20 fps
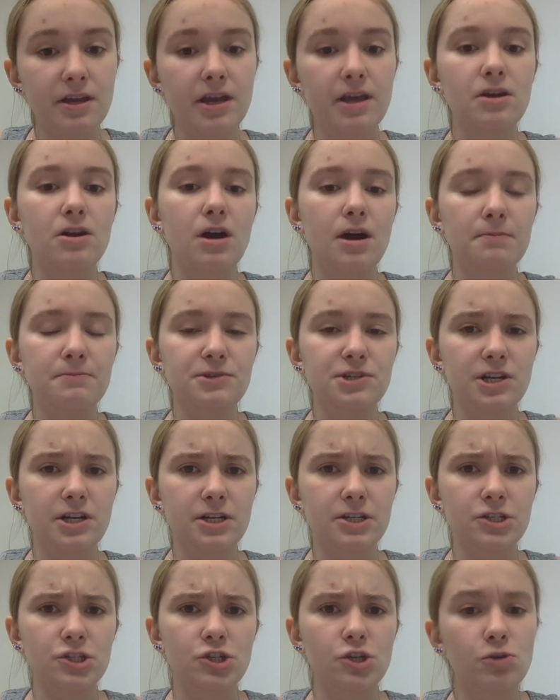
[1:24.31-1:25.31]
an
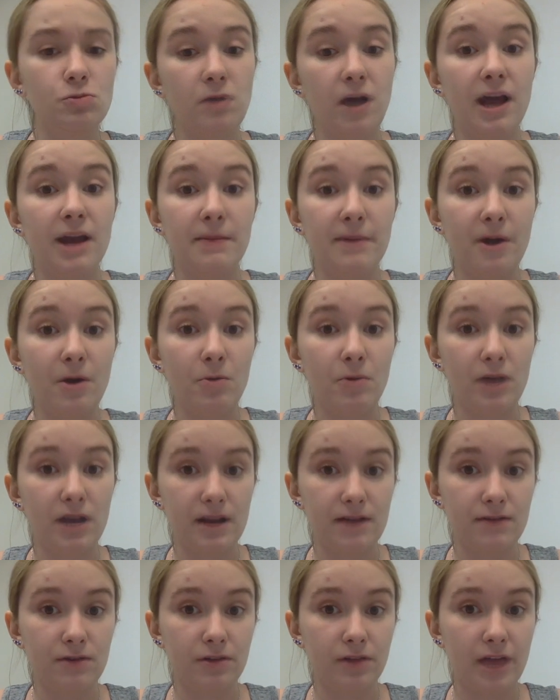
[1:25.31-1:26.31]
option to write about
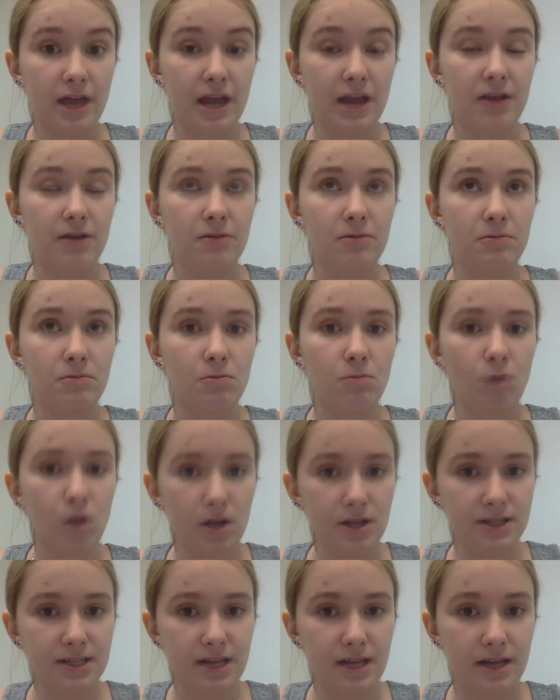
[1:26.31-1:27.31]
whatever they
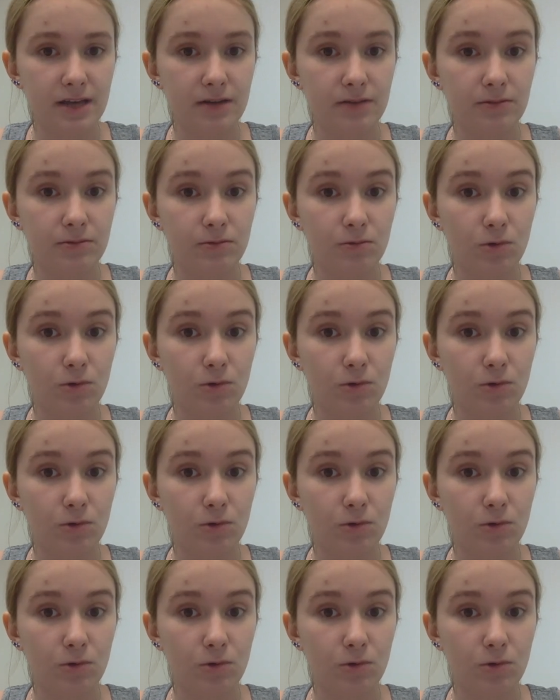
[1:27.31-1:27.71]
wanted,